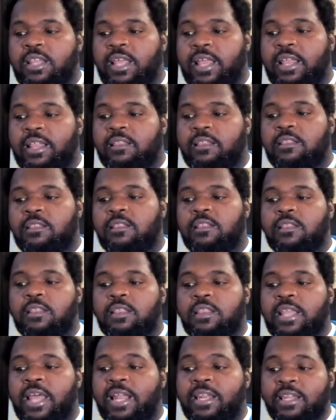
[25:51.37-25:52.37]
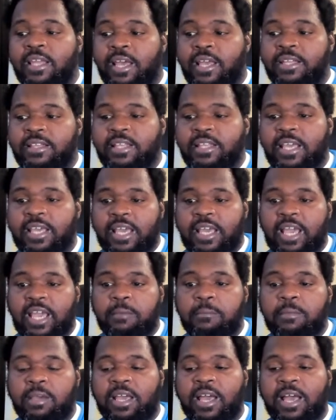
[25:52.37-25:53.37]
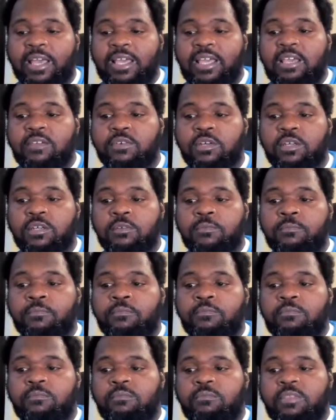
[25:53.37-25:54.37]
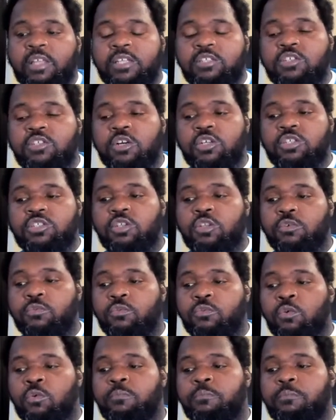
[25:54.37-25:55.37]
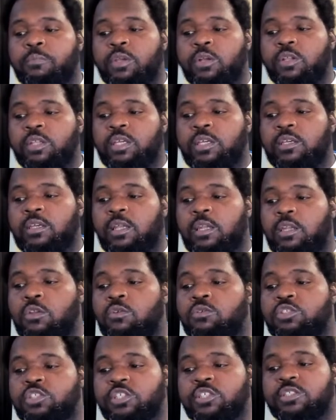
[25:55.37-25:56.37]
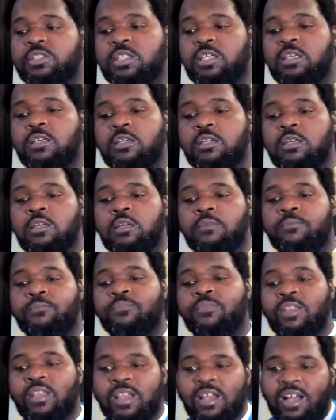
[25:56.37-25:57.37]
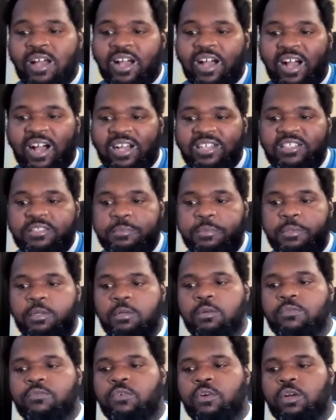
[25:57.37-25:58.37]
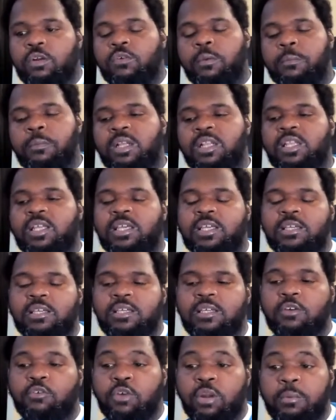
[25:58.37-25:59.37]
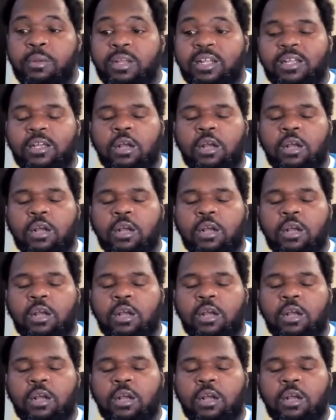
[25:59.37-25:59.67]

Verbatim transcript: That that night they came and got Eva. They took her to the Vroom building in New Jersey hospital for the criminally criminally,